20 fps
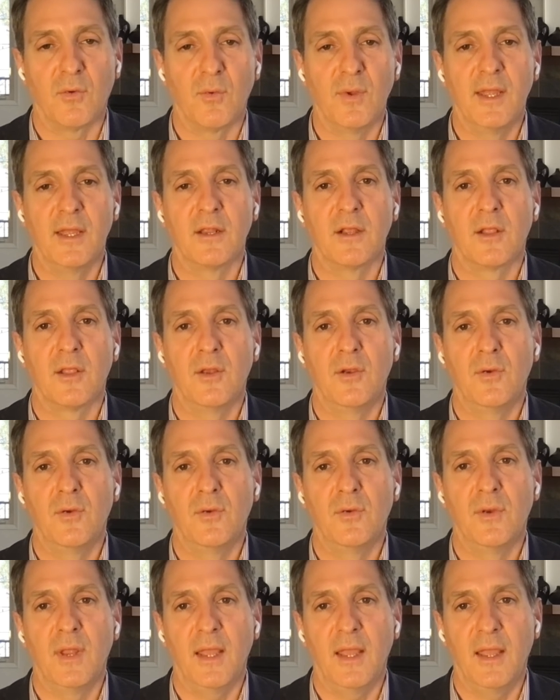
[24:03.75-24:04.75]
we
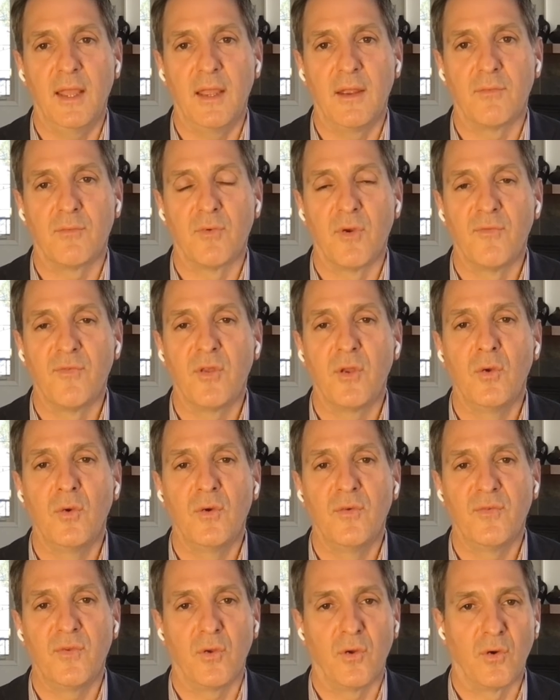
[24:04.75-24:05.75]
include a review
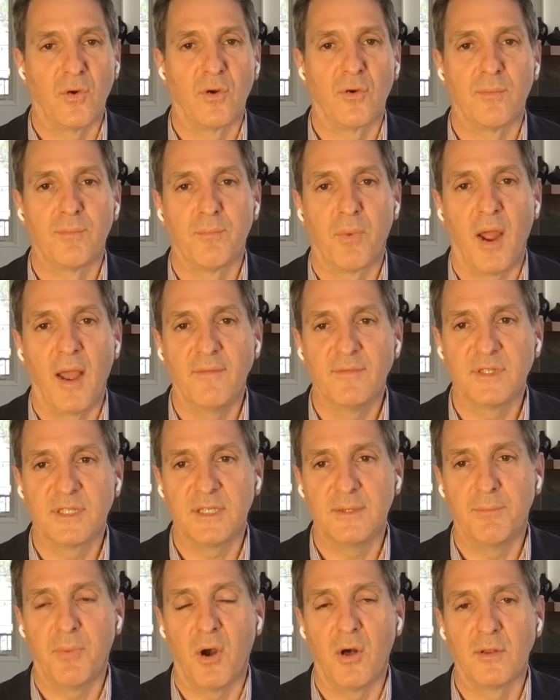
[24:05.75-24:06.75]
of your
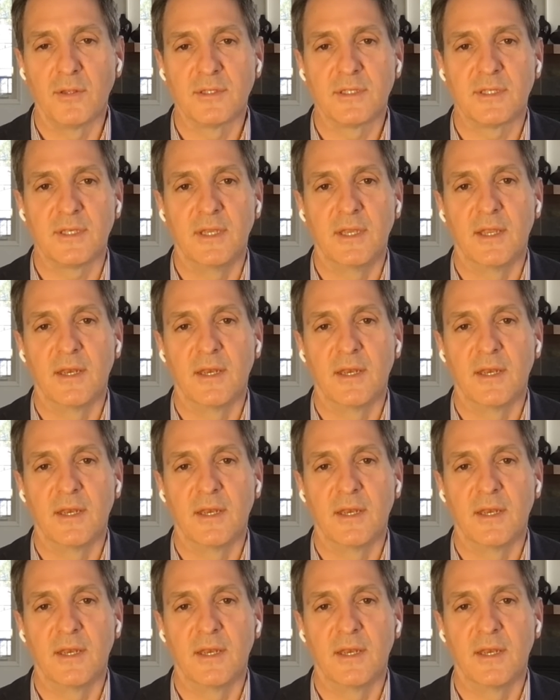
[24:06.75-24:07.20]
privacy policy,